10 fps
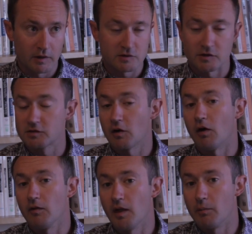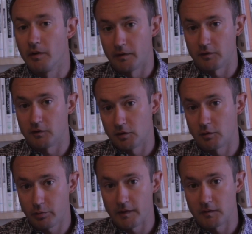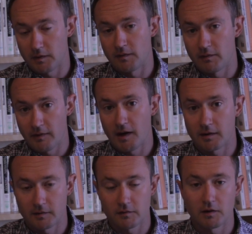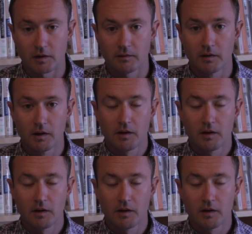and it's just called that because it took place in the Vatican City,